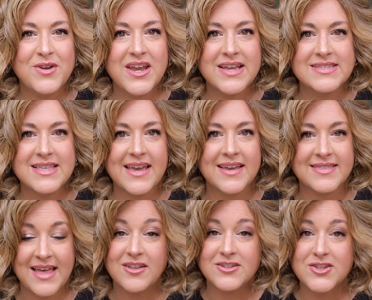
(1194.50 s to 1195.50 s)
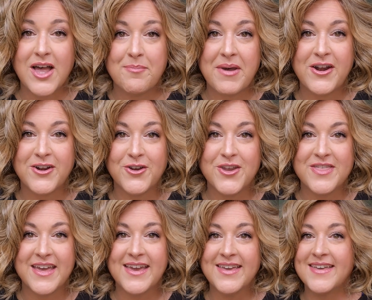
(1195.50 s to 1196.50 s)
What do you guys think? That looks a lot better, don't
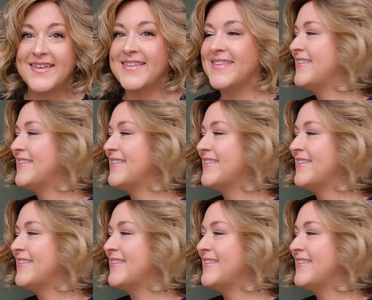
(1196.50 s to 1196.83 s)
you think?